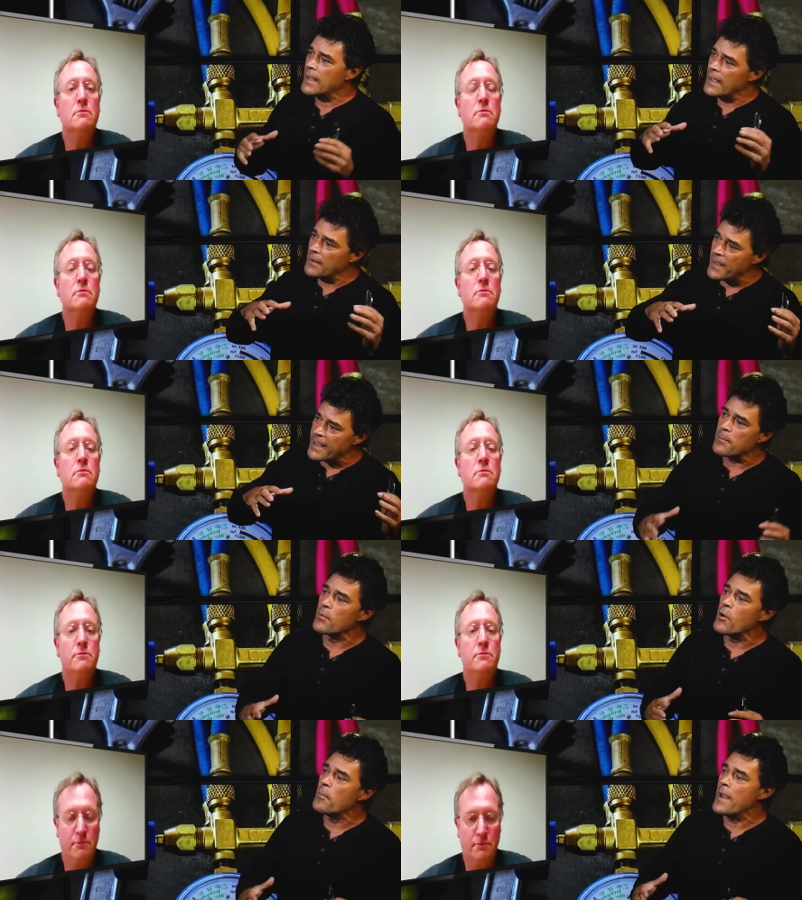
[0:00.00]
Speaker 1: if they get a
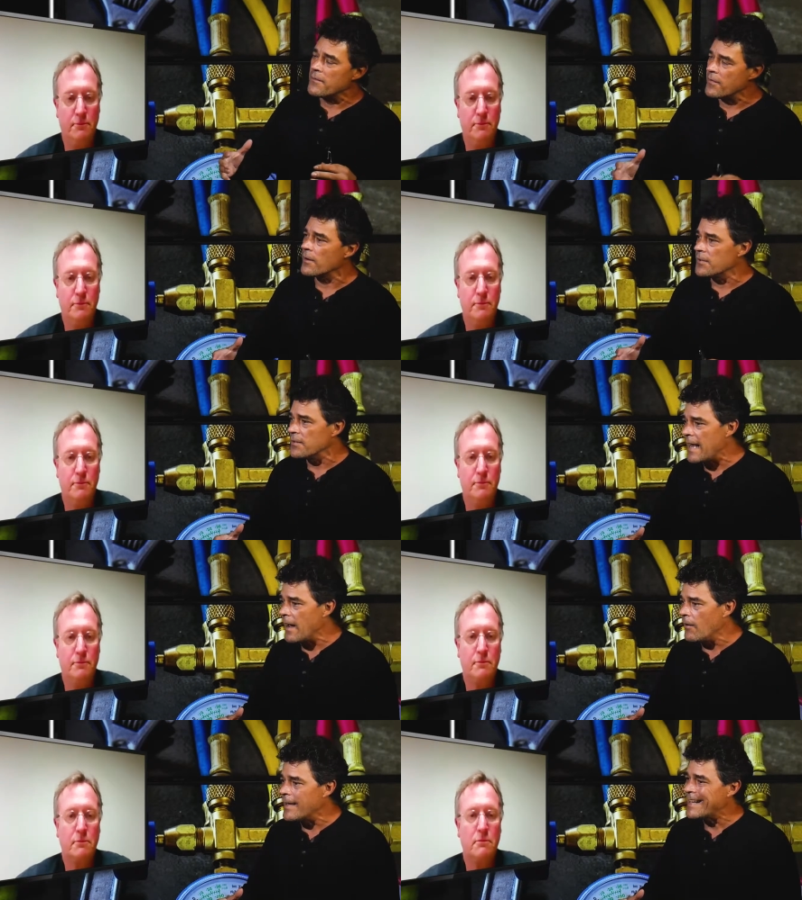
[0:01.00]
propane furnace now,
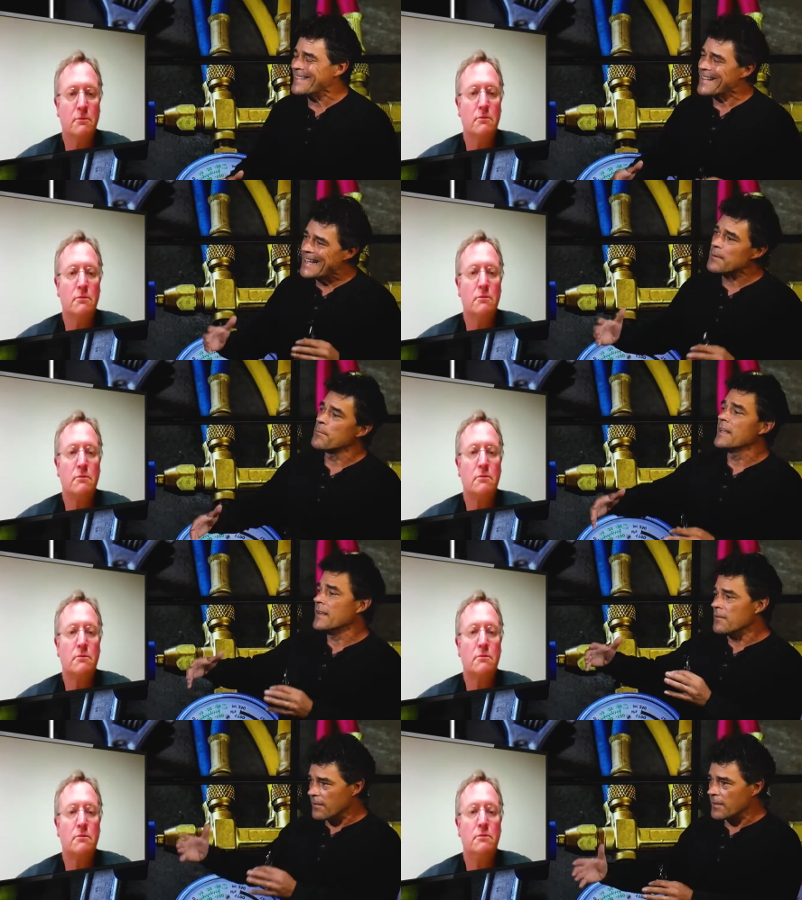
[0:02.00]
can it later be
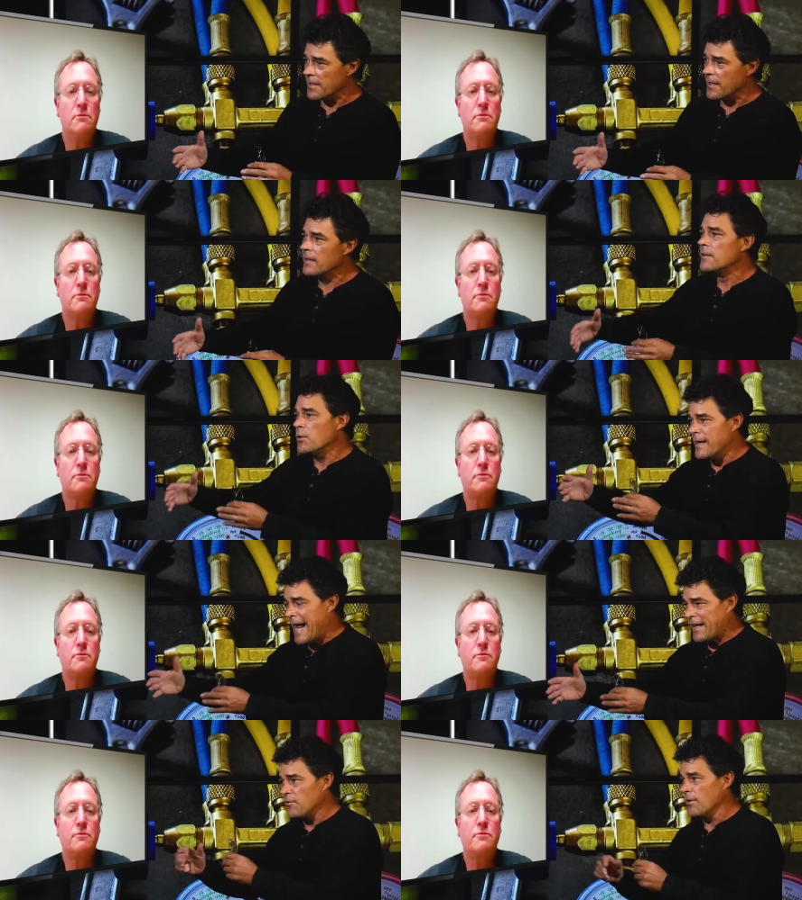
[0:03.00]
converted to a
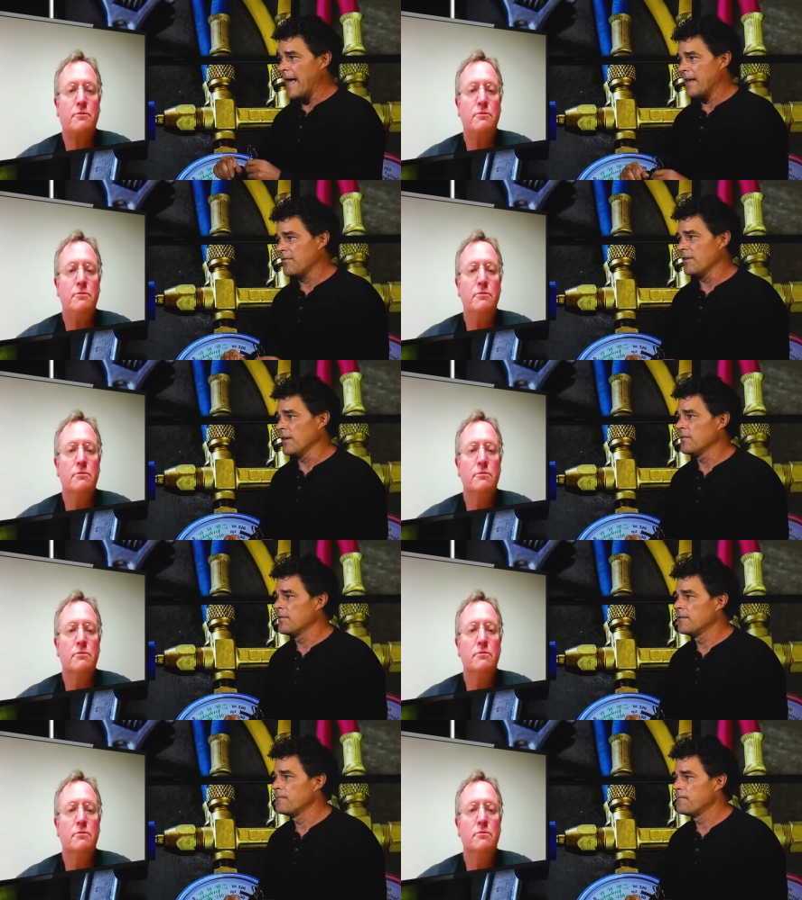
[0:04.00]
natural gas furnace?
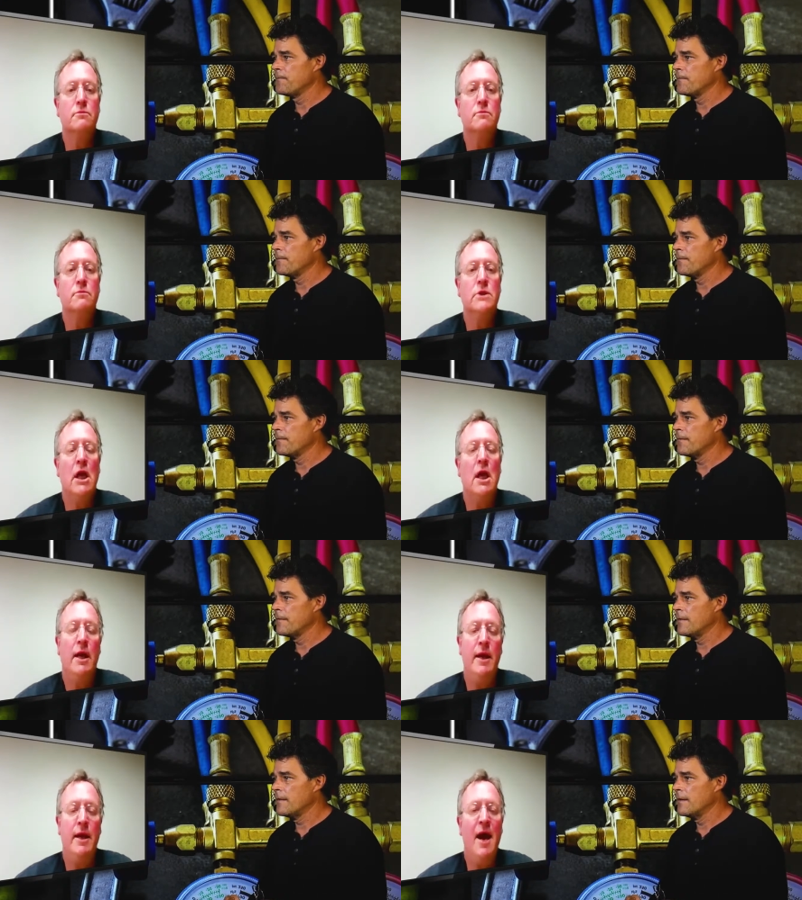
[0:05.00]

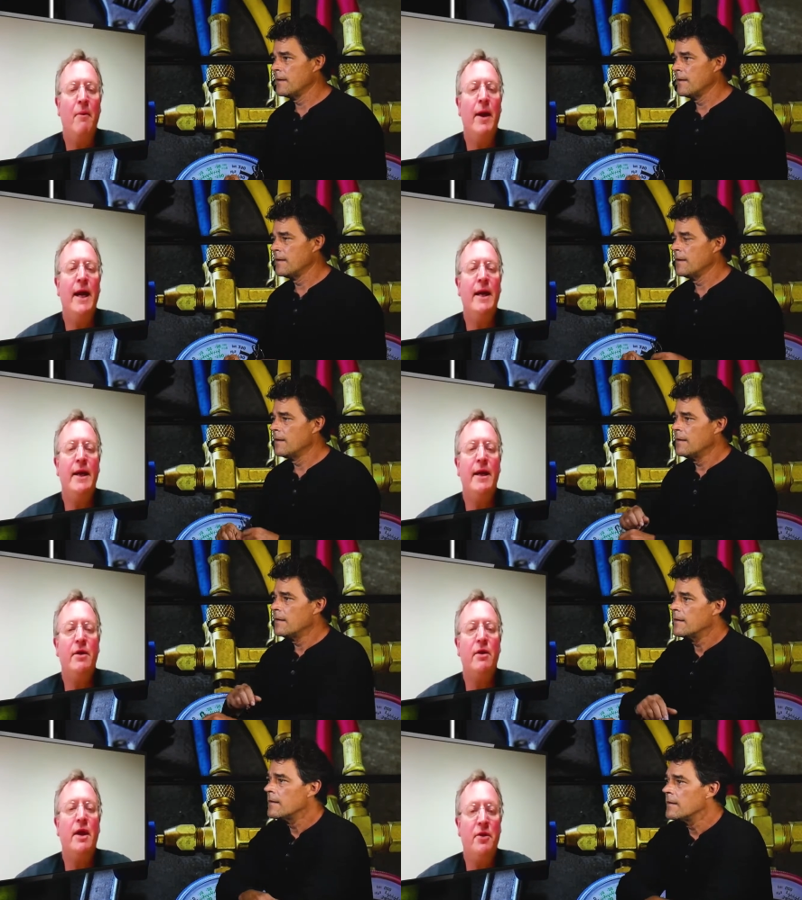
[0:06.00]
Speaker 2: Yeah, Randy,
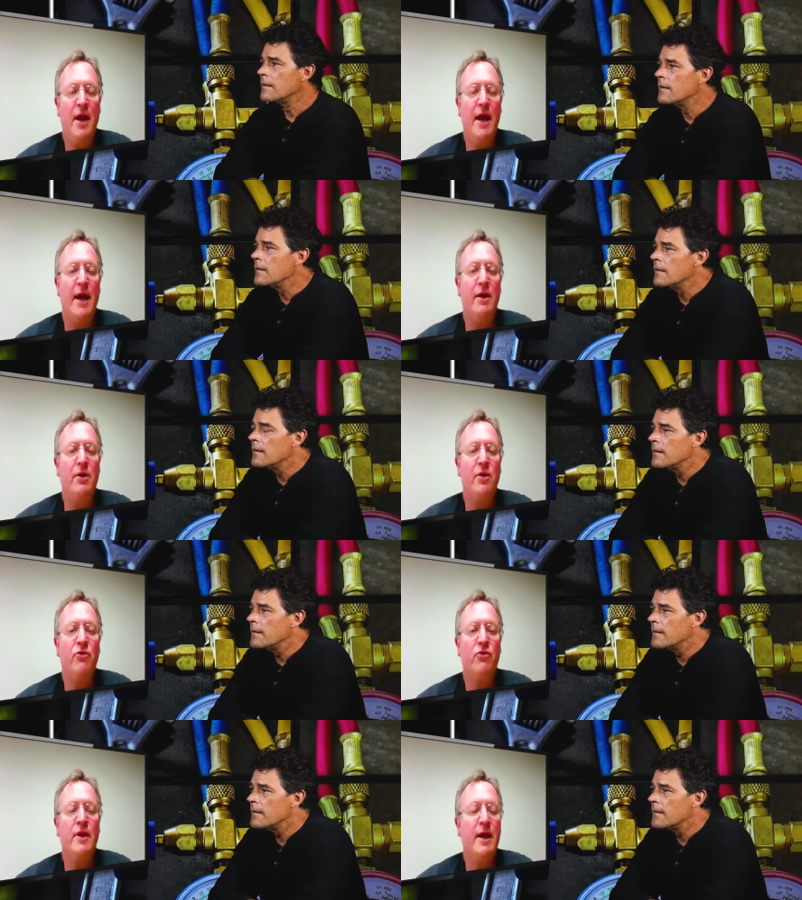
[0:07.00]
it, it can.
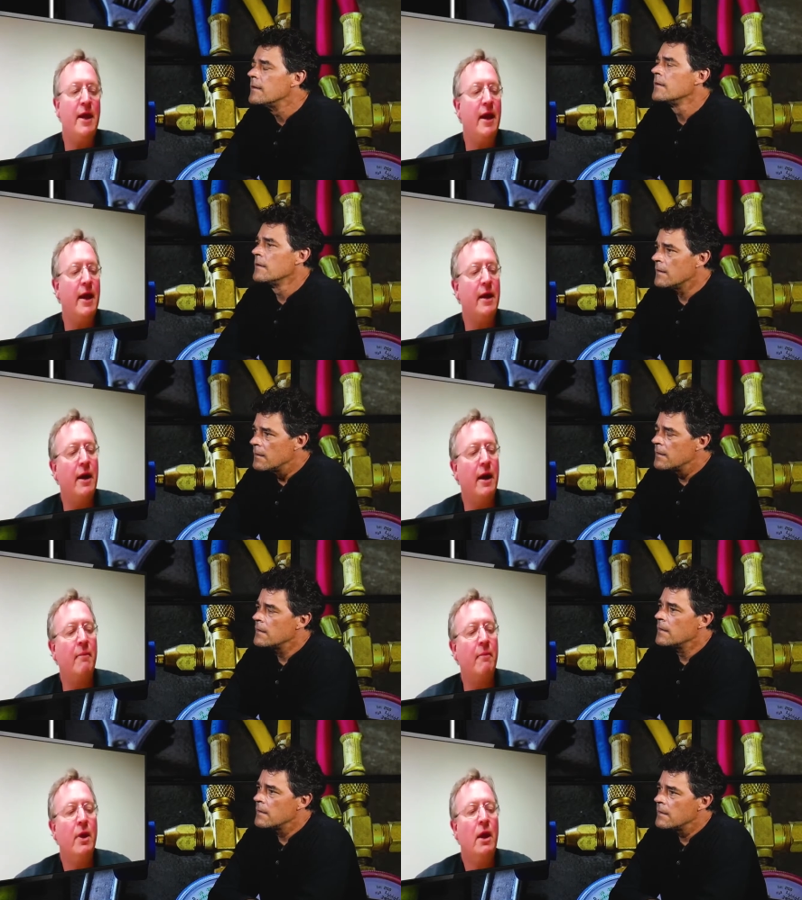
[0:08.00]
Usually they can.
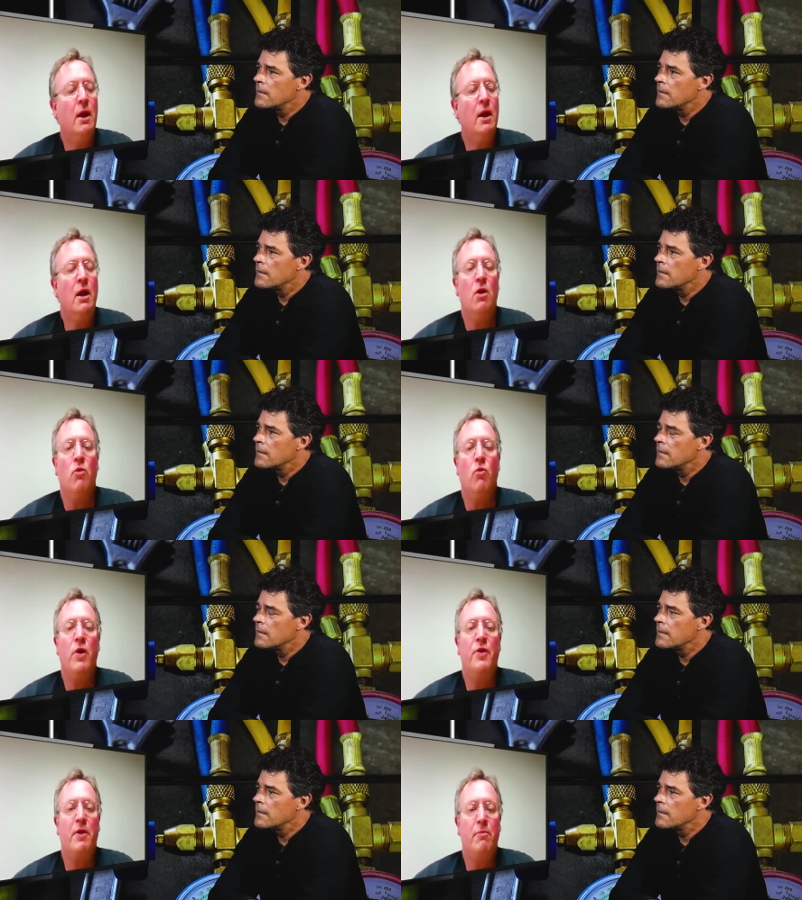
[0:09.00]
Um,
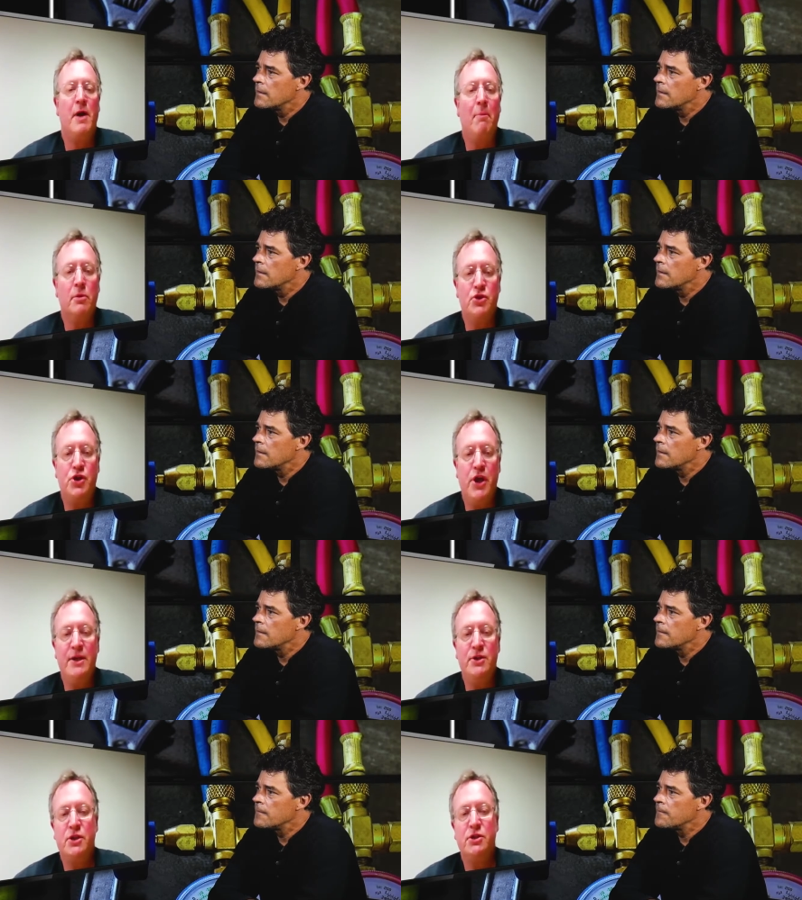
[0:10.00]
with a couple
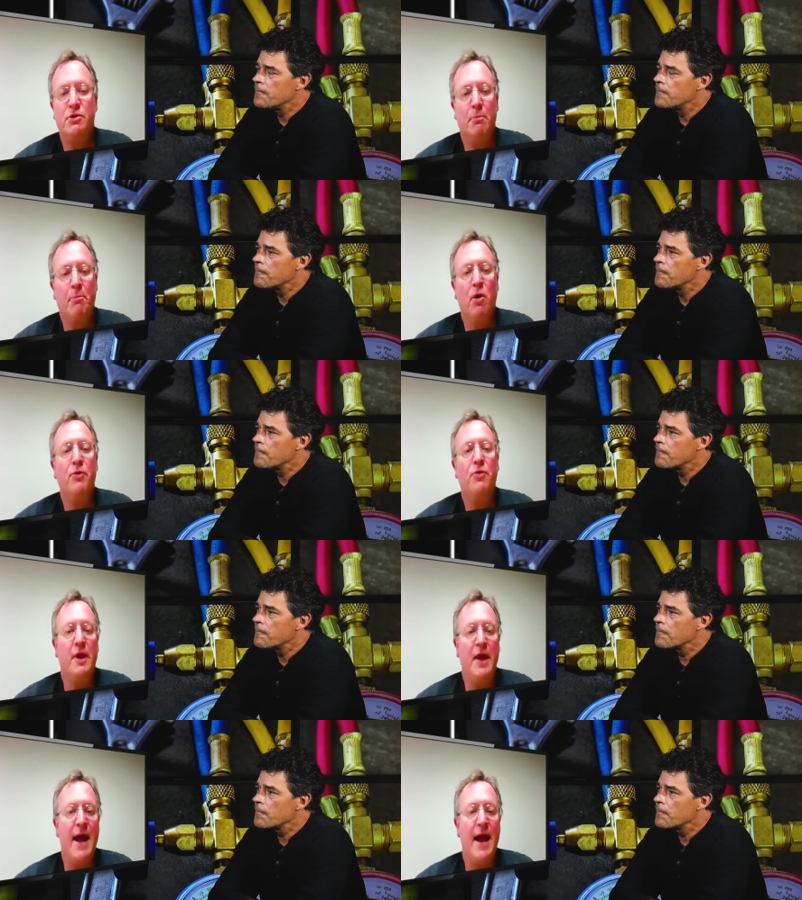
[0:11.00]
changes, they're both